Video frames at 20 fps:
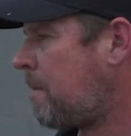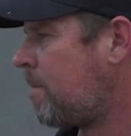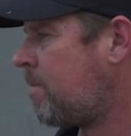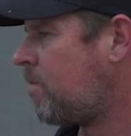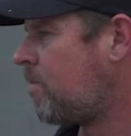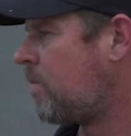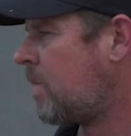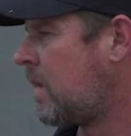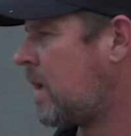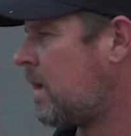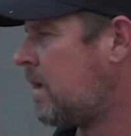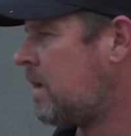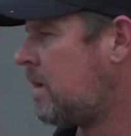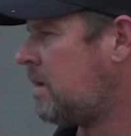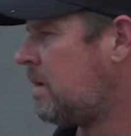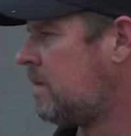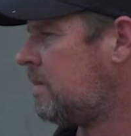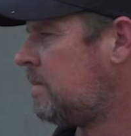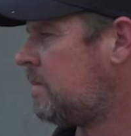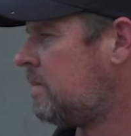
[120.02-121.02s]

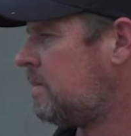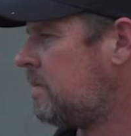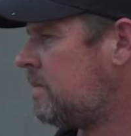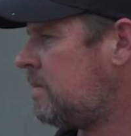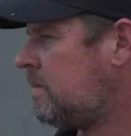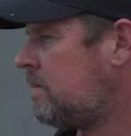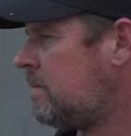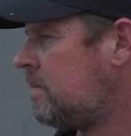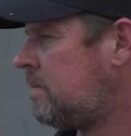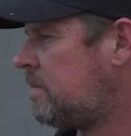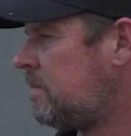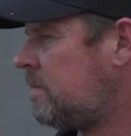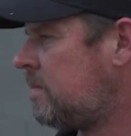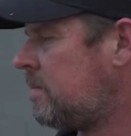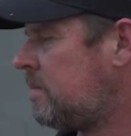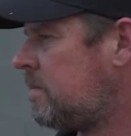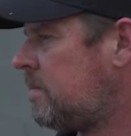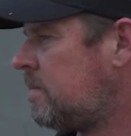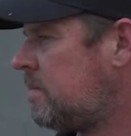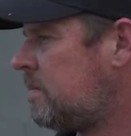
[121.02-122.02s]

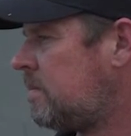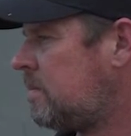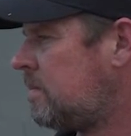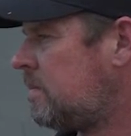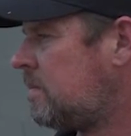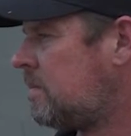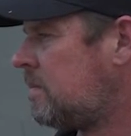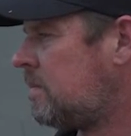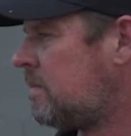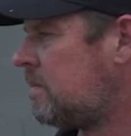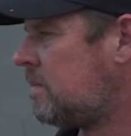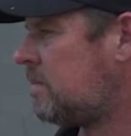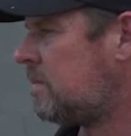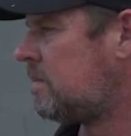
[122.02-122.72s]
No words are spoken by the person on screen.